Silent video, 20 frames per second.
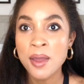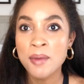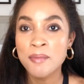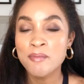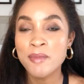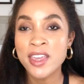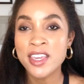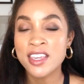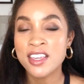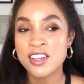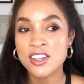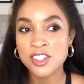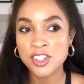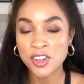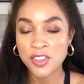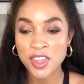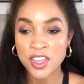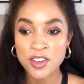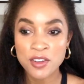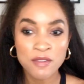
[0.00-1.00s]
making sure
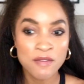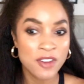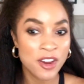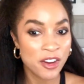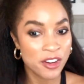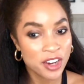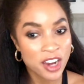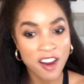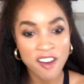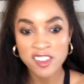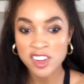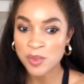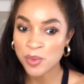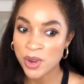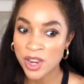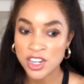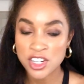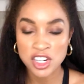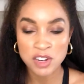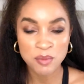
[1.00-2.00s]
that you're very comfortable
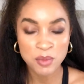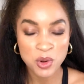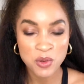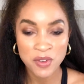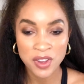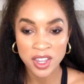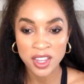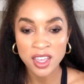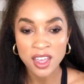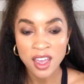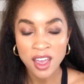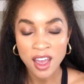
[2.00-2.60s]
as you're moving